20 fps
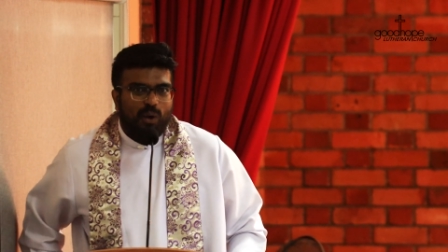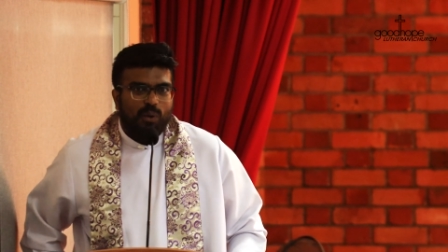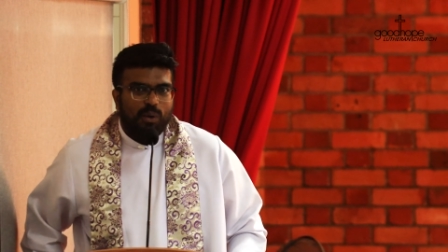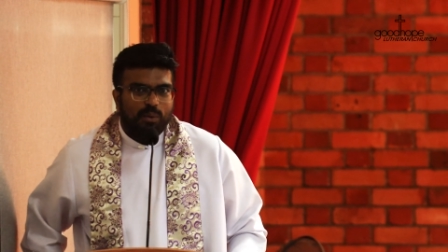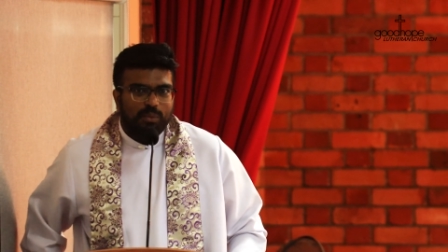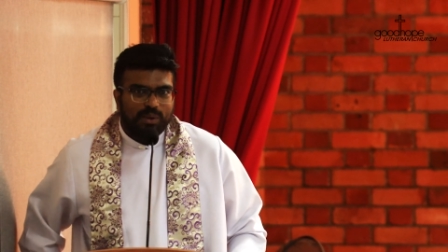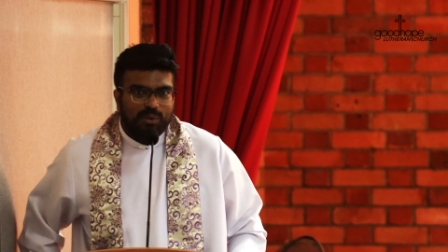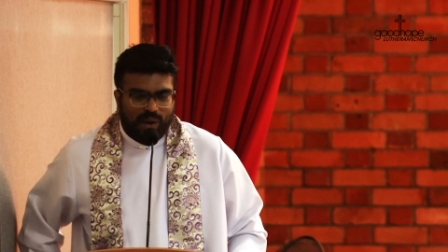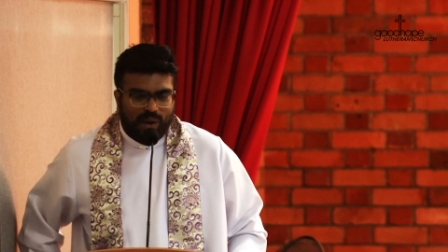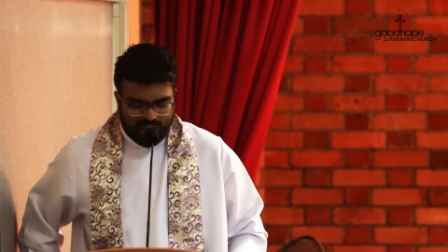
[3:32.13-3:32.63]
How
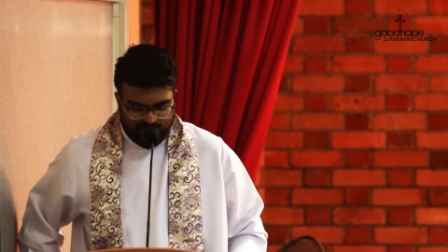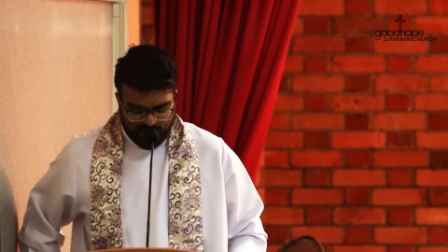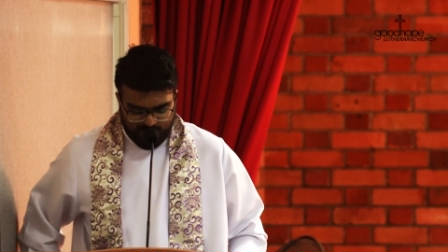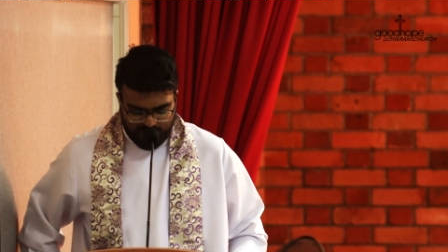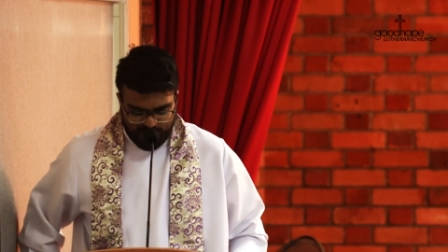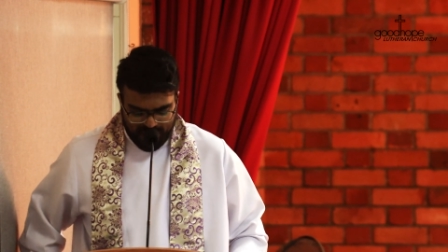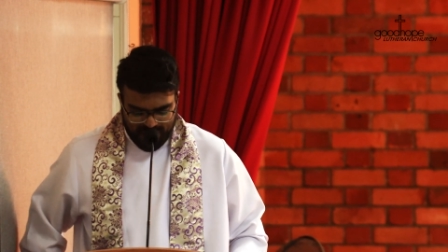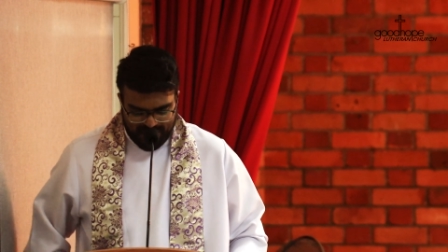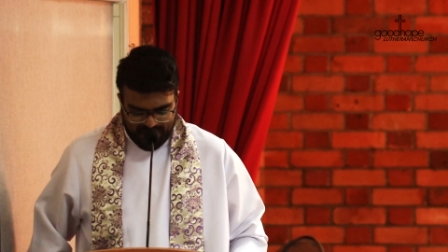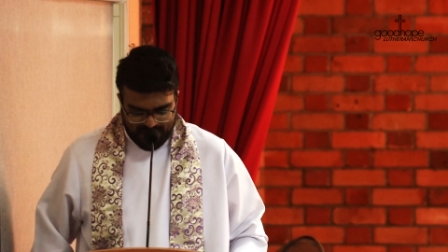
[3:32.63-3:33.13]
are we going to
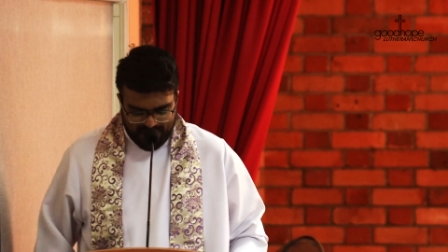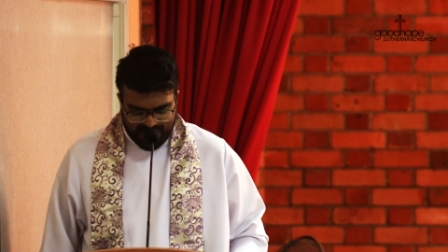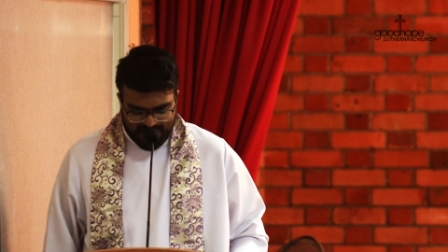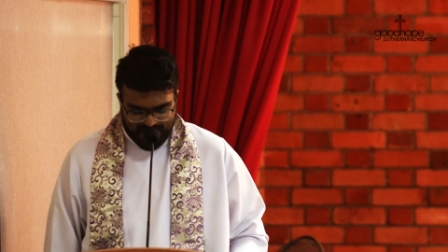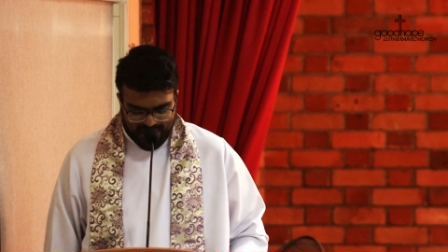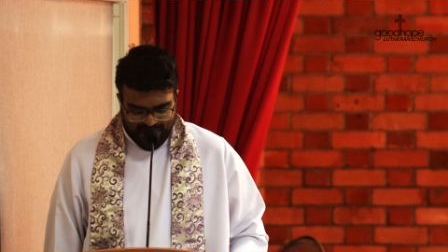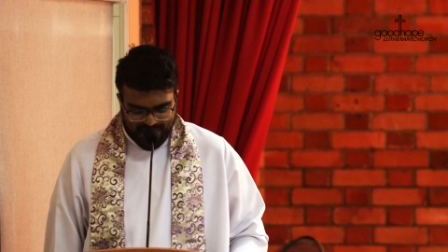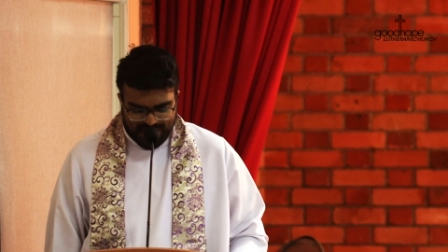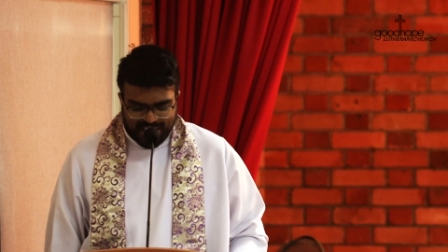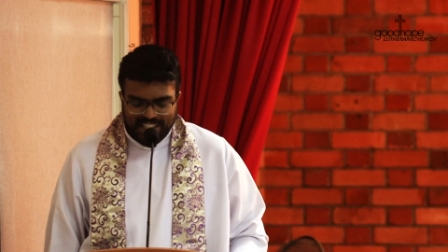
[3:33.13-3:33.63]
feed
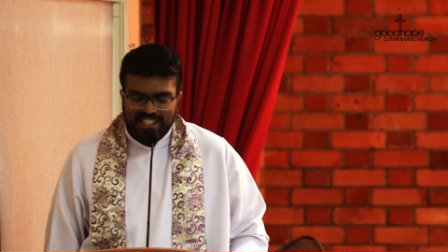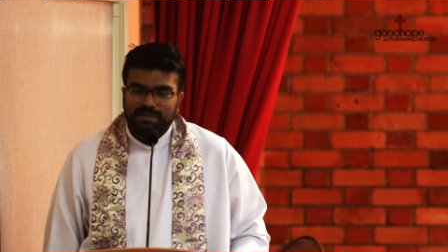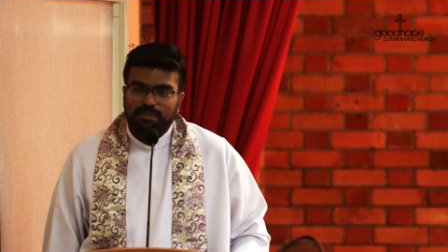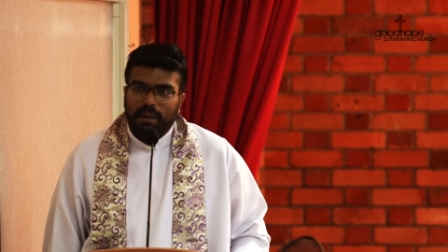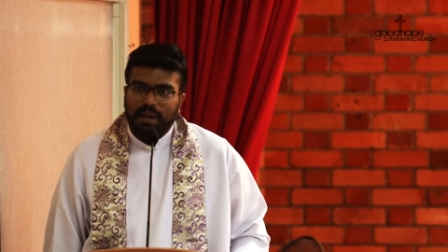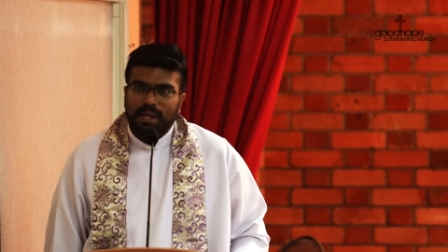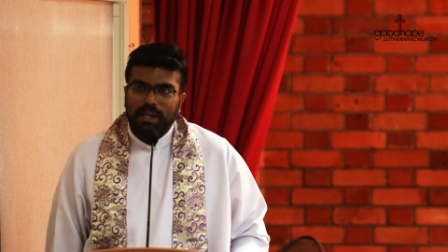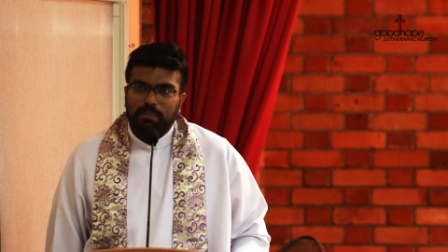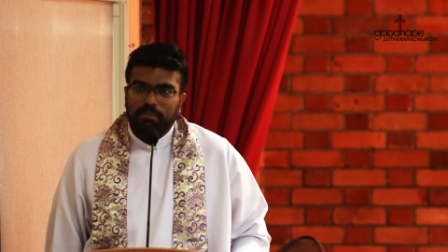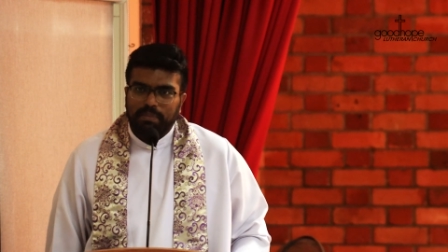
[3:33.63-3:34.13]
this
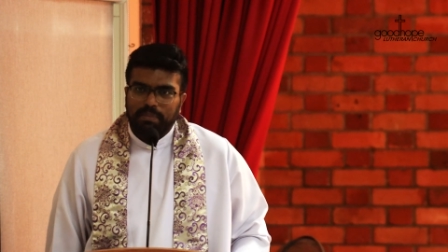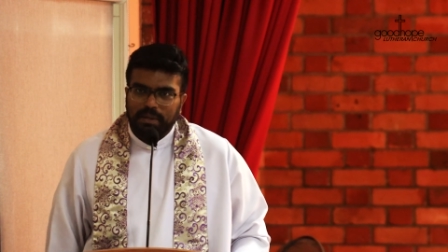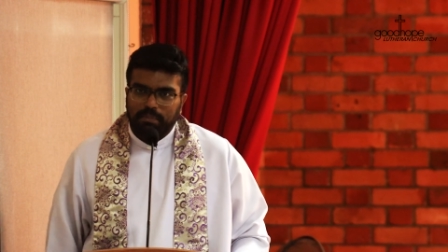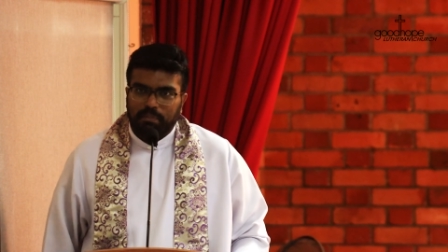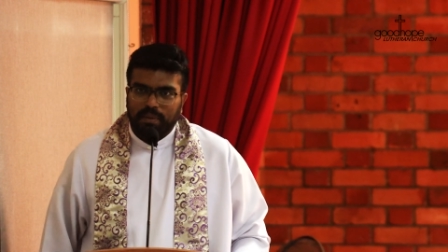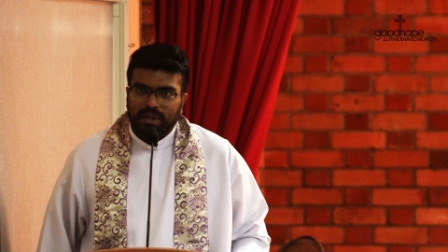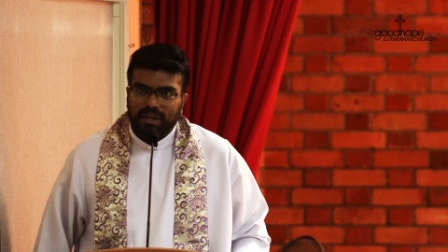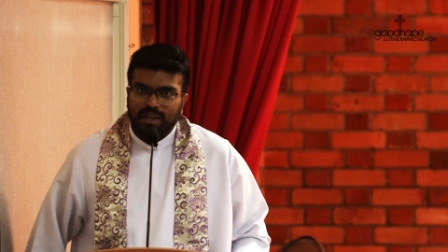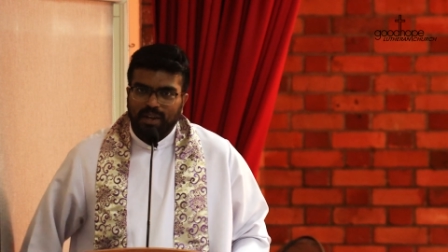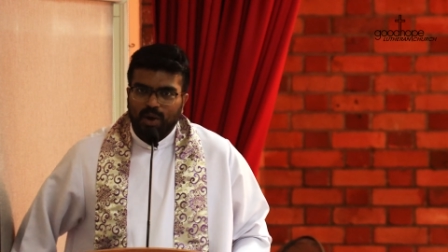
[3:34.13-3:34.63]
many
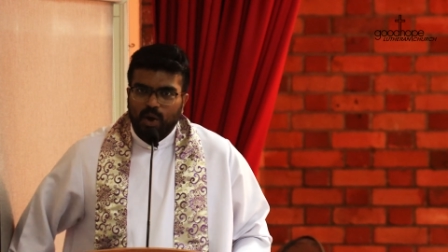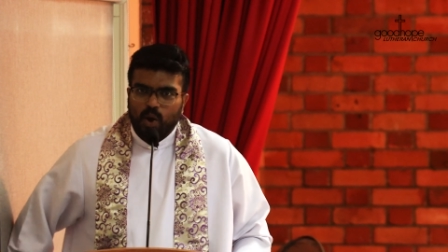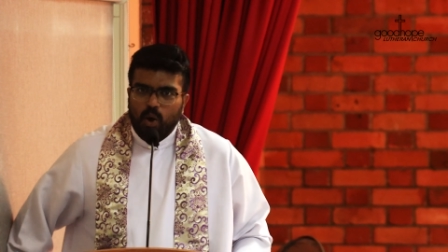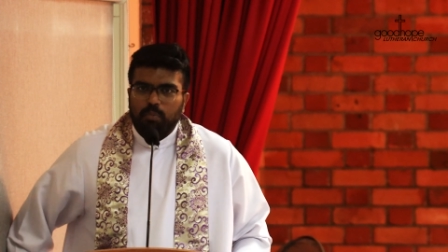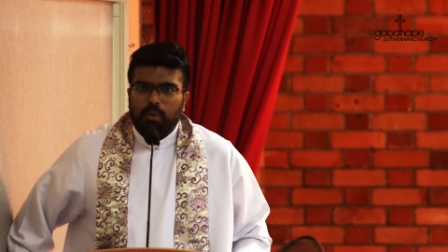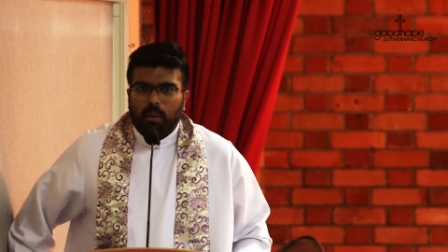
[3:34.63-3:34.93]
people?